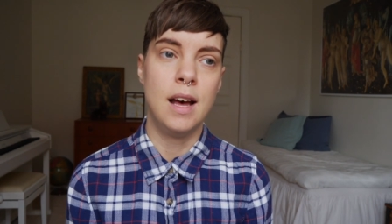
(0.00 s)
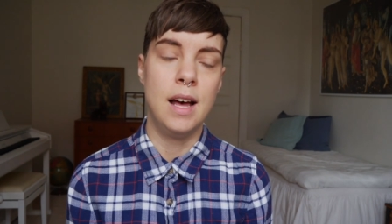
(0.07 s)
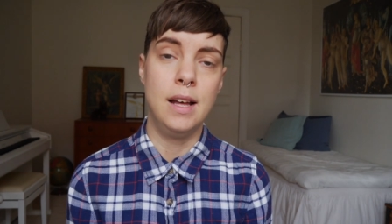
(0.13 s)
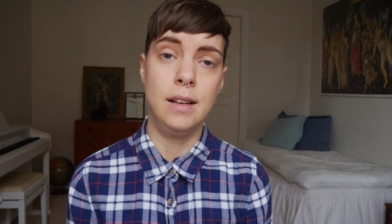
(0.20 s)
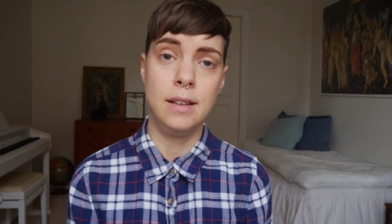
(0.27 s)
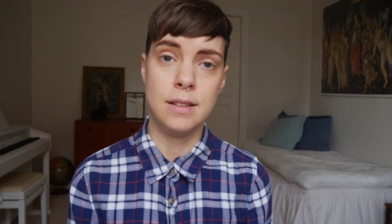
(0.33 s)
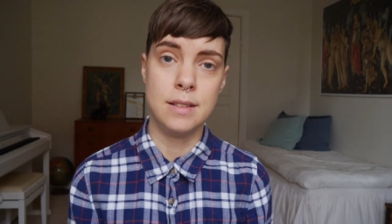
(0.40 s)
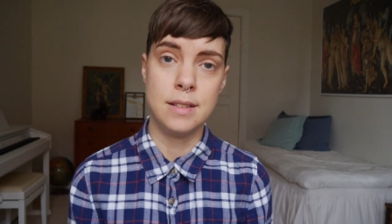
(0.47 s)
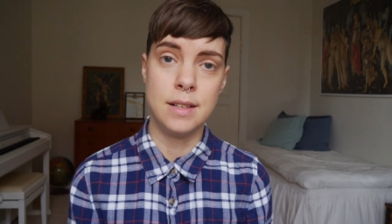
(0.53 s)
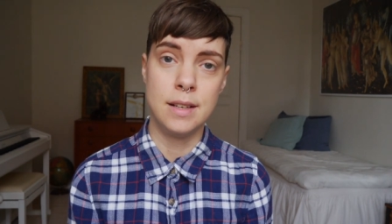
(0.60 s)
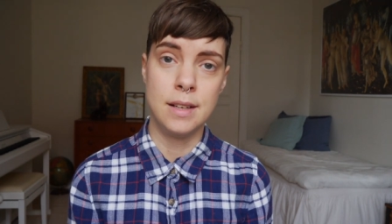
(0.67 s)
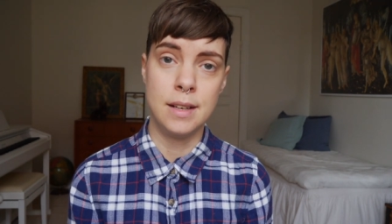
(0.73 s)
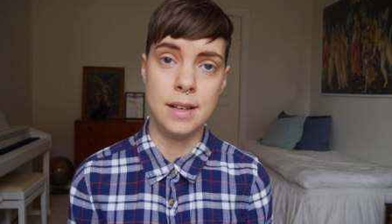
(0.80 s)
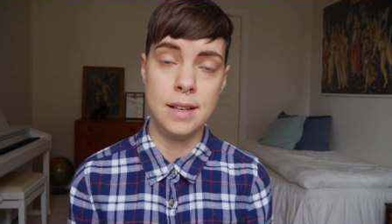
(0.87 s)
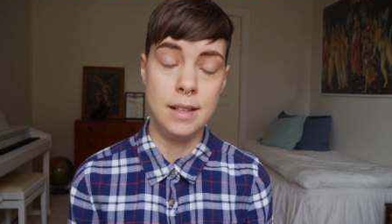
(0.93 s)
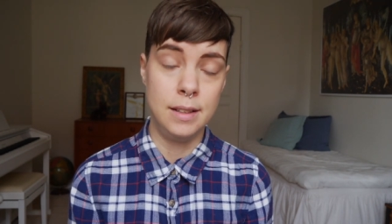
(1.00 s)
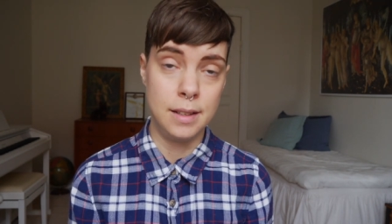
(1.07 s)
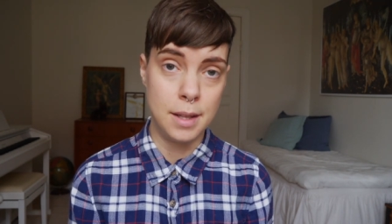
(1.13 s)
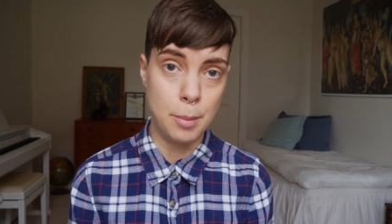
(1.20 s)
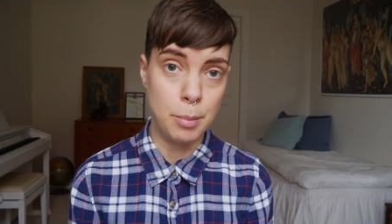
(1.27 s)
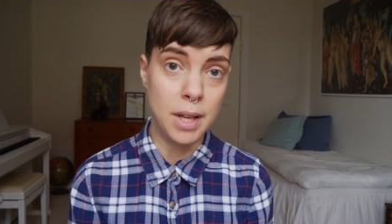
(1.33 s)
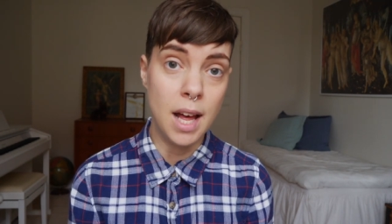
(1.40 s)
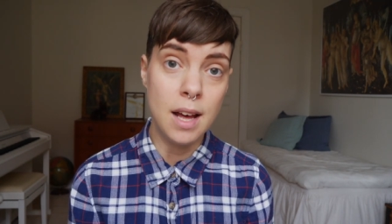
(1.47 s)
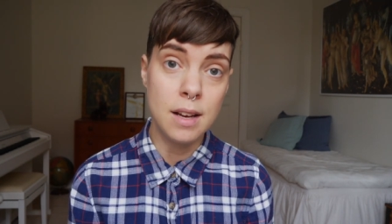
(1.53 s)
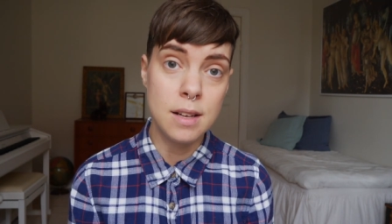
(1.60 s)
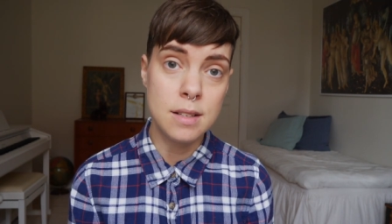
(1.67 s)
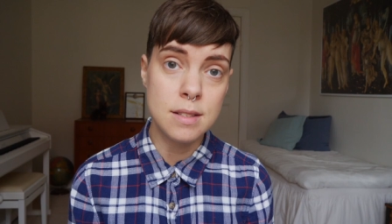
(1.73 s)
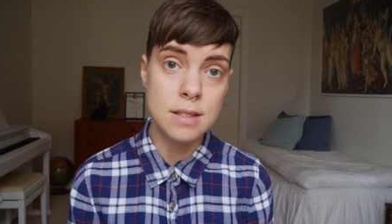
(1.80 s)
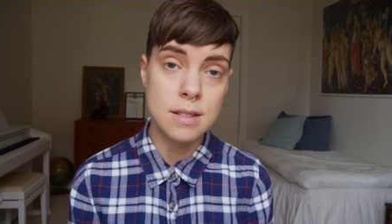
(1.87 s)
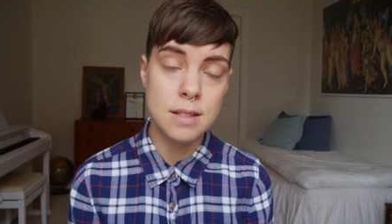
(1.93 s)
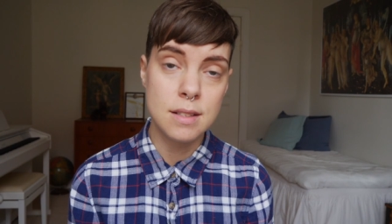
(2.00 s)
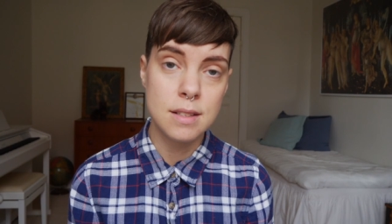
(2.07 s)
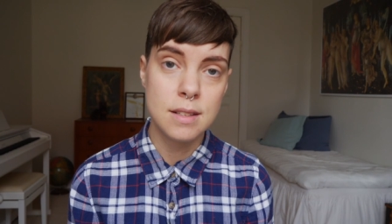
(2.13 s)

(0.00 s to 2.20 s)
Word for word: and uh, healing the planet.